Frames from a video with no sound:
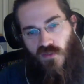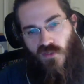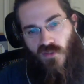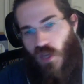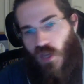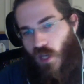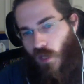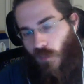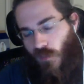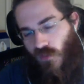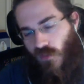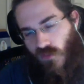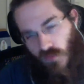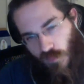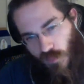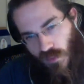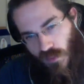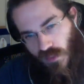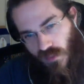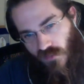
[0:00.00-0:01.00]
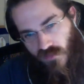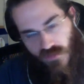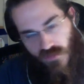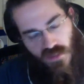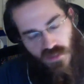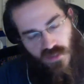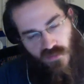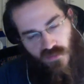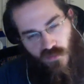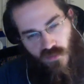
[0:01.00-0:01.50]
the laws of time and
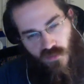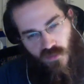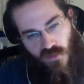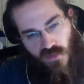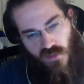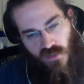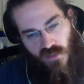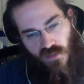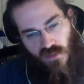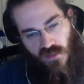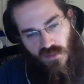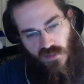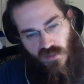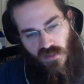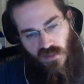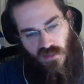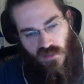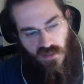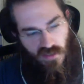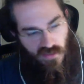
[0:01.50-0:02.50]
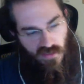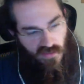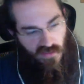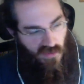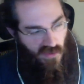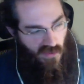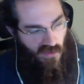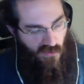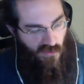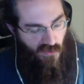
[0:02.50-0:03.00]
space and that sort of thing.
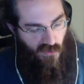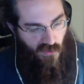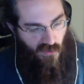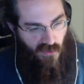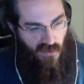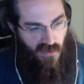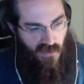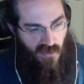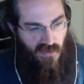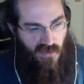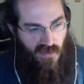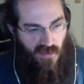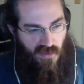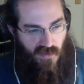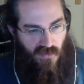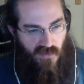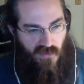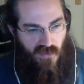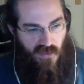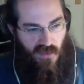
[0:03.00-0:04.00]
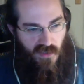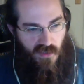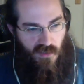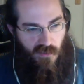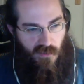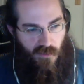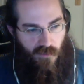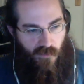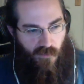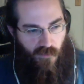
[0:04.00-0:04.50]
And the other
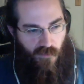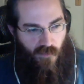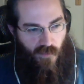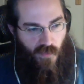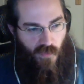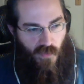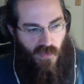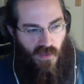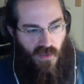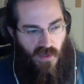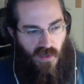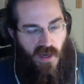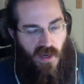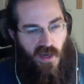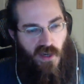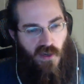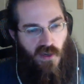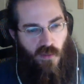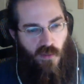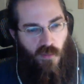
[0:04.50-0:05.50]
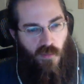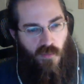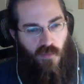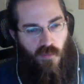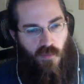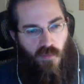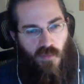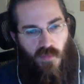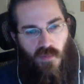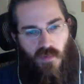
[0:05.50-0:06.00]
is a
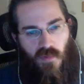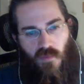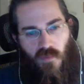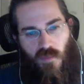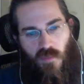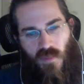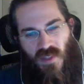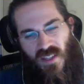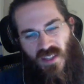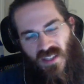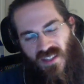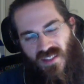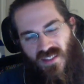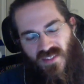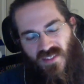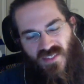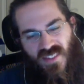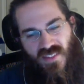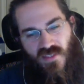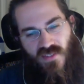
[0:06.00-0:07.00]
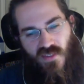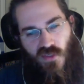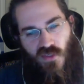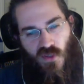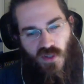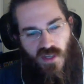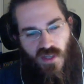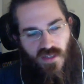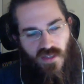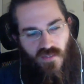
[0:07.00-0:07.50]
higher being
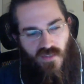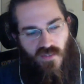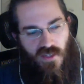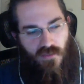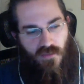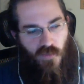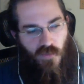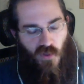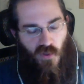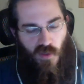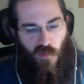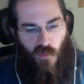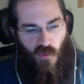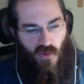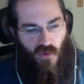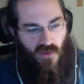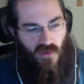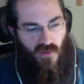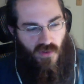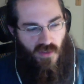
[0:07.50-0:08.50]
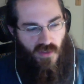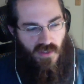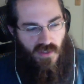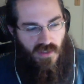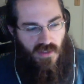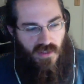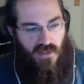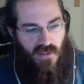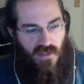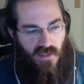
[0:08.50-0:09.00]
in the sense that they're kind of like, they're
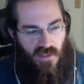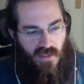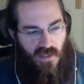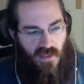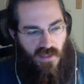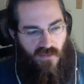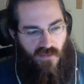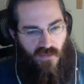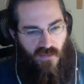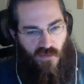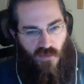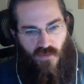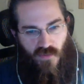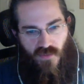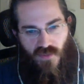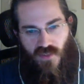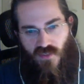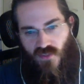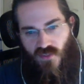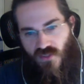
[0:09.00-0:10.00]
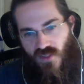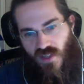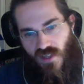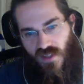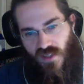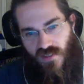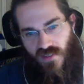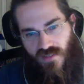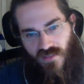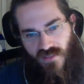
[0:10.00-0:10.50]
immortal and have sort of
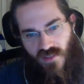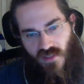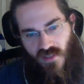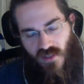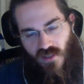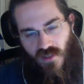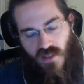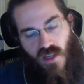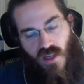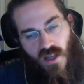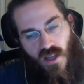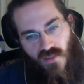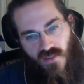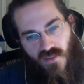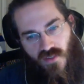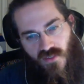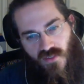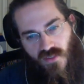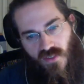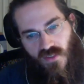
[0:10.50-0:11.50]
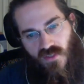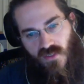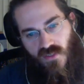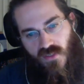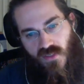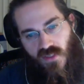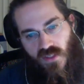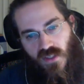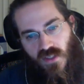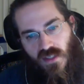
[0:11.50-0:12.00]
digitized their
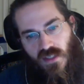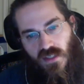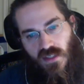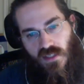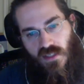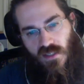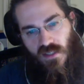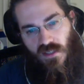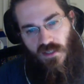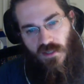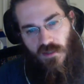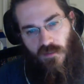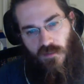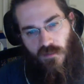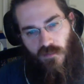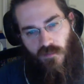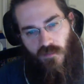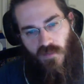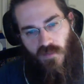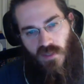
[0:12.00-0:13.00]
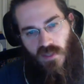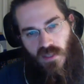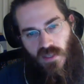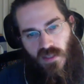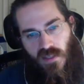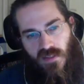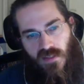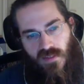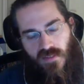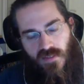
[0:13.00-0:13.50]
consciousness,
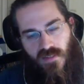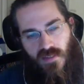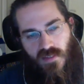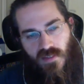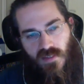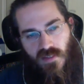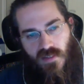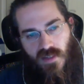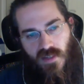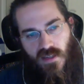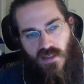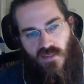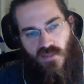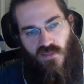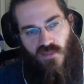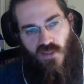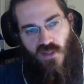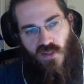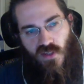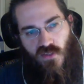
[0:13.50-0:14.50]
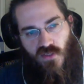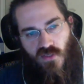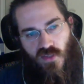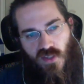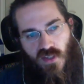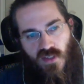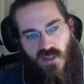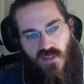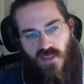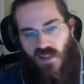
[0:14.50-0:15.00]
and as
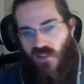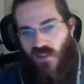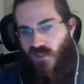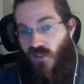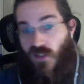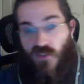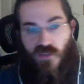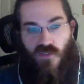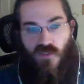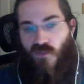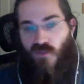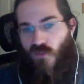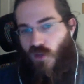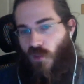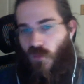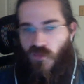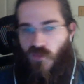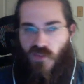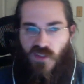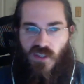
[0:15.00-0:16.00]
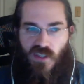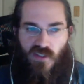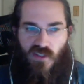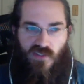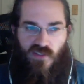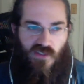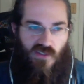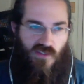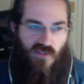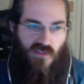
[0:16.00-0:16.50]
such, that has lots of
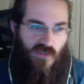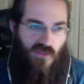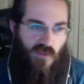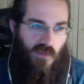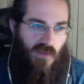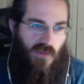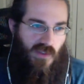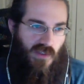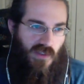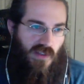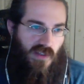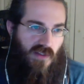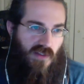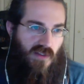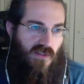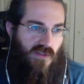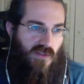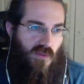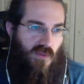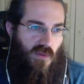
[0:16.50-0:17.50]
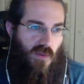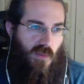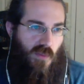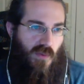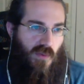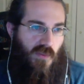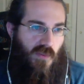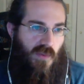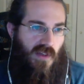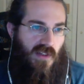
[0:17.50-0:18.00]
ramifications from a story
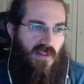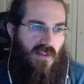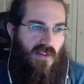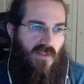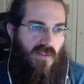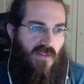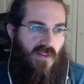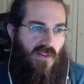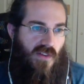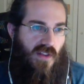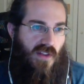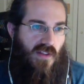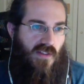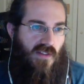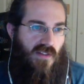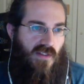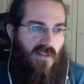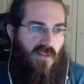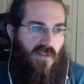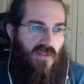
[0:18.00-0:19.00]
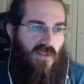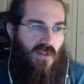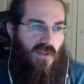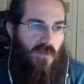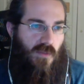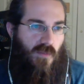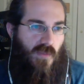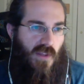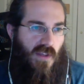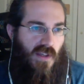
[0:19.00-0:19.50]
perspective and all that stuff.
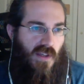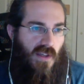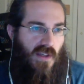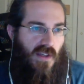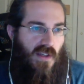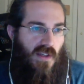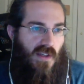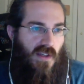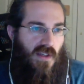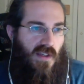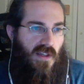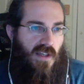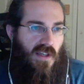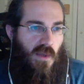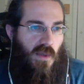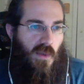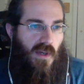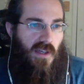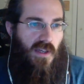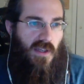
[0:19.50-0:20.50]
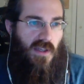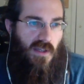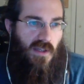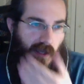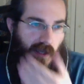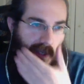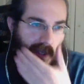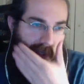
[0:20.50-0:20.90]
So anyway,